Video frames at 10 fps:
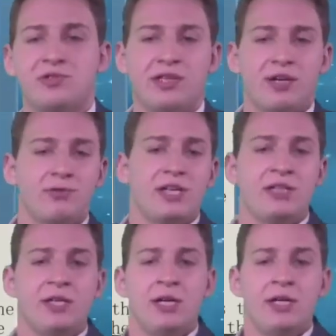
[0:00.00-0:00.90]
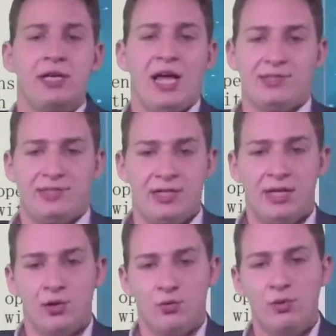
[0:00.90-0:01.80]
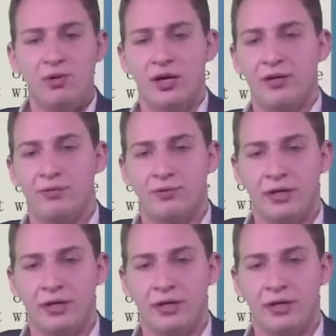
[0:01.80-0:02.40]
read "nasty woman" on the front.